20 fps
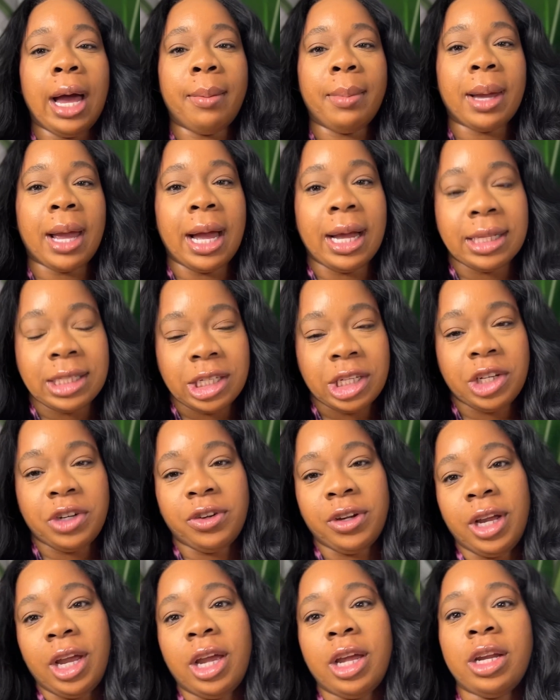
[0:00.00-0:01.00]
a content
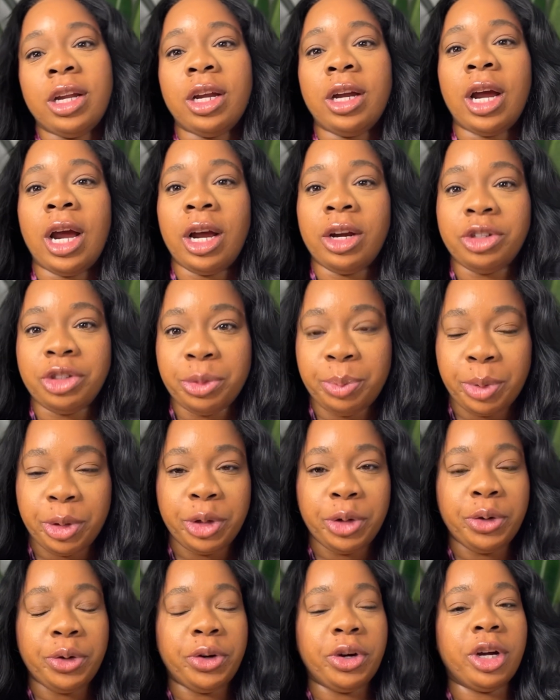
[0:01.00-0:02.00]
creator,
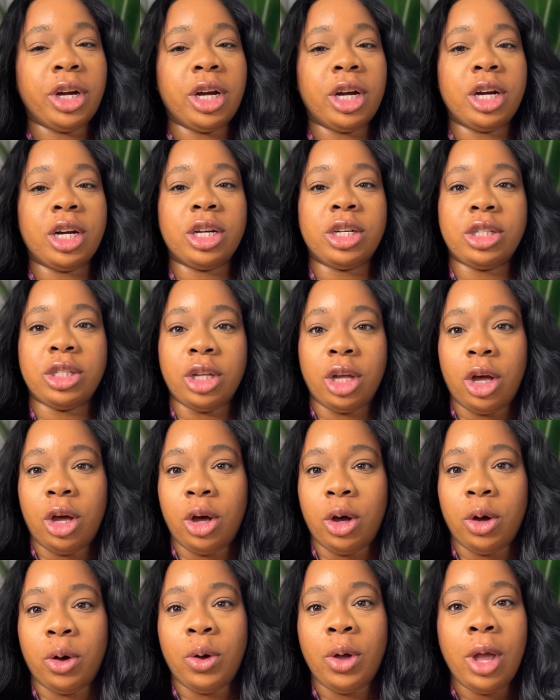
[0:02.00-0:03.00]
entrepreneur,
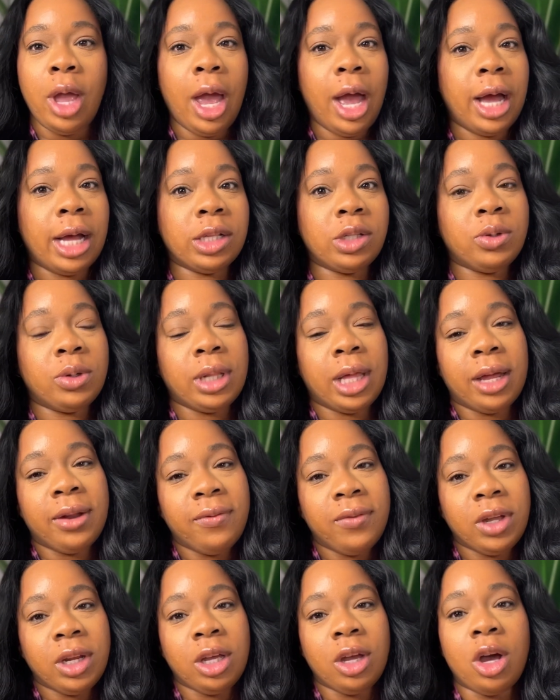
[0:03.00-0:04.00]
so I do a lot of
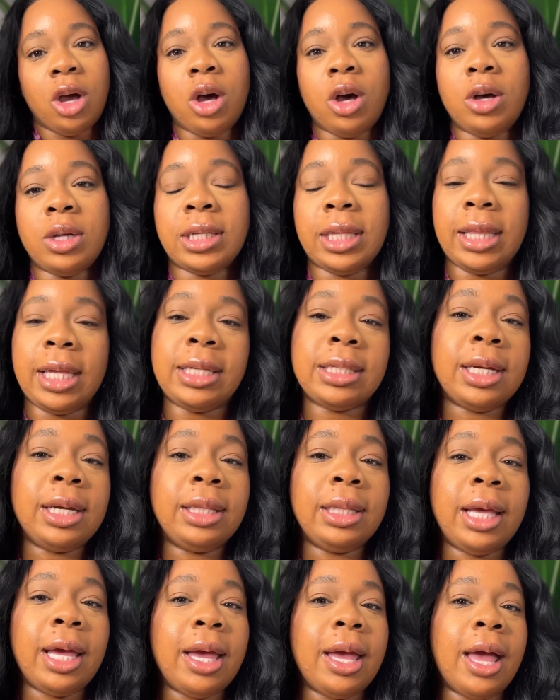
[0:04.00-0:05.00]
videos and things like
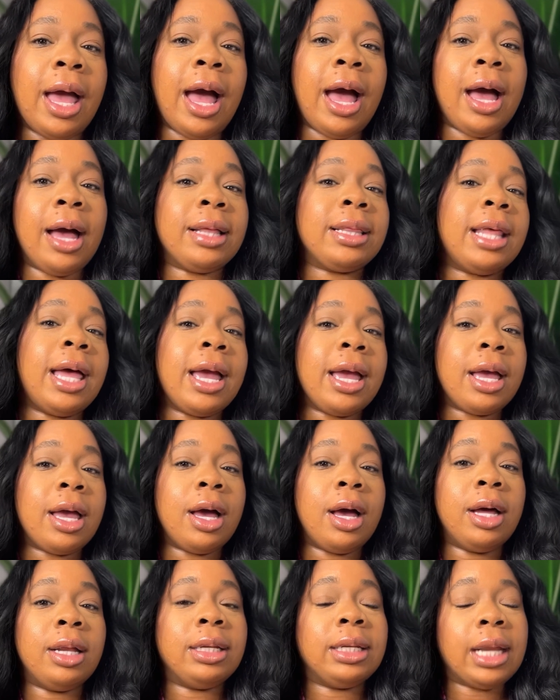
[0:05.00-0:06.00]
that. I like
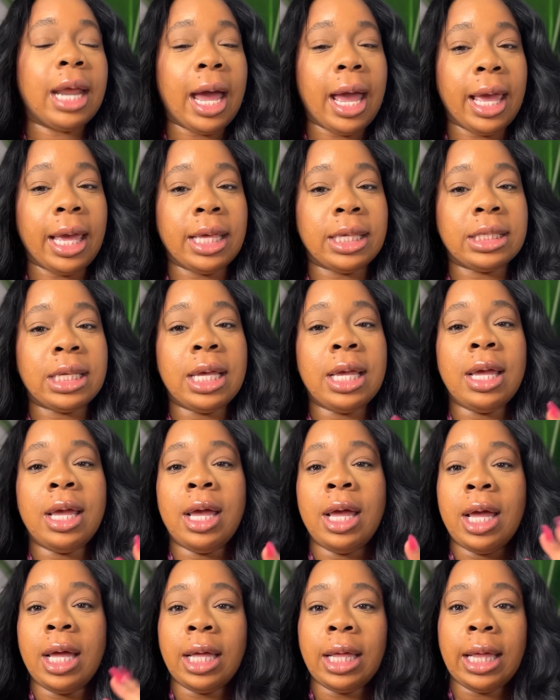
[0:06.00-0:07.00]
a nice
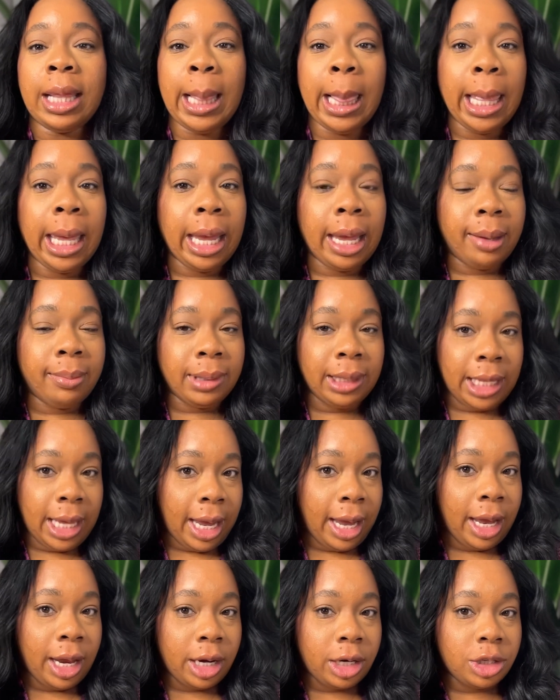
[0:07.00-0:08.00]
glam
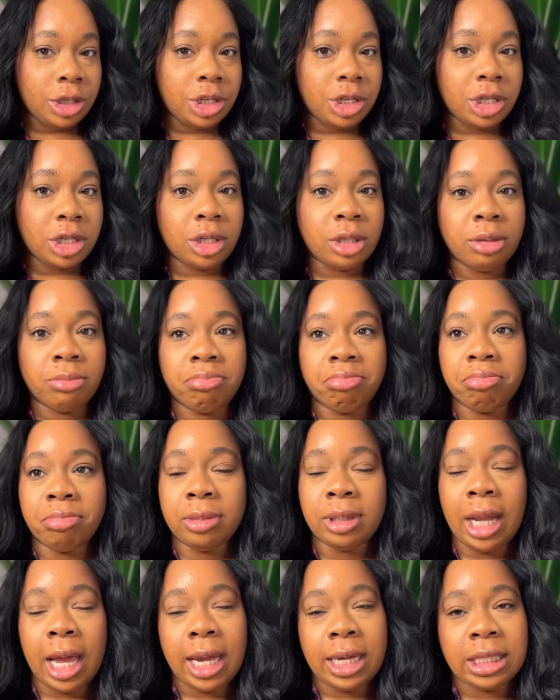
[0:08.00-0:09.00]
lash,
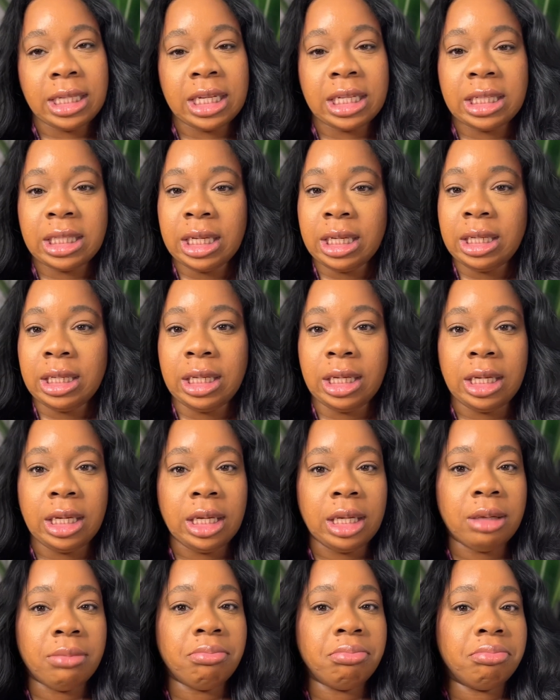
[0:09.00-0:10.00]
nice
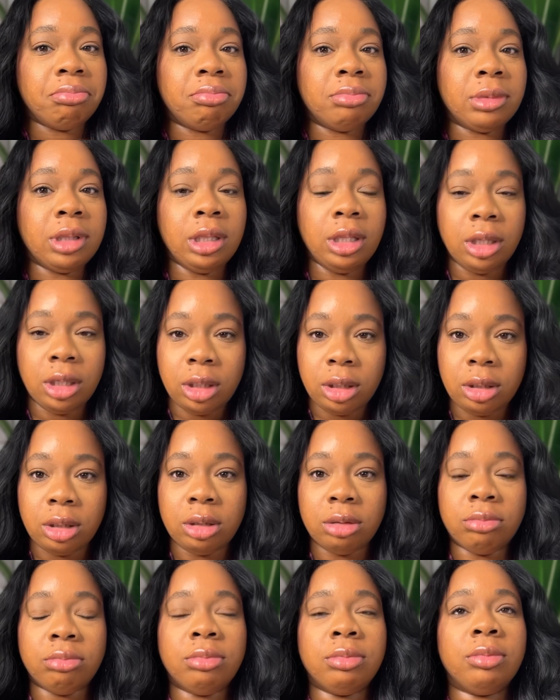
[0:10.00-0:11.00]
extended look,
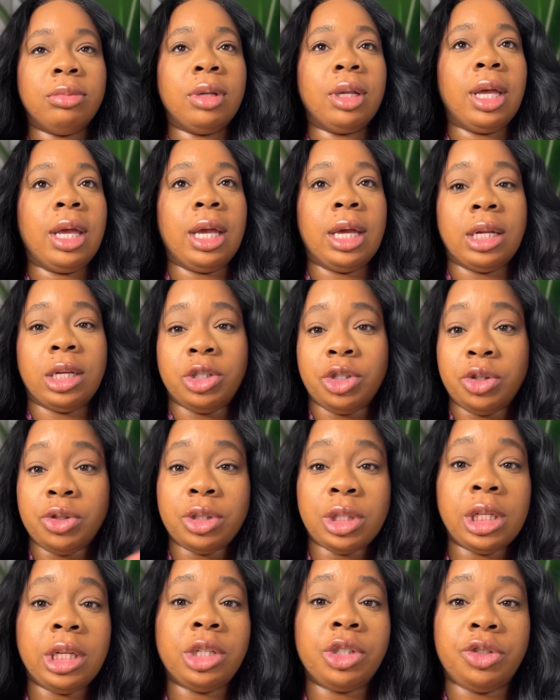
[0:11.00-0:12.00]
and it's
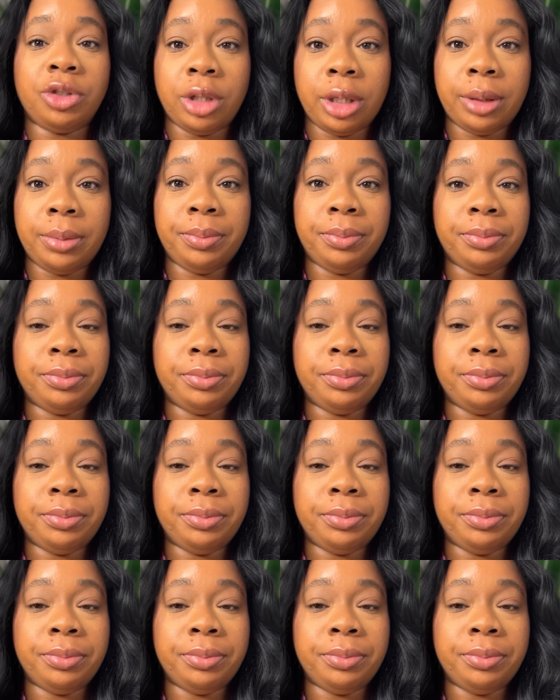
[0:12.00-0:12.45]
usually a strip.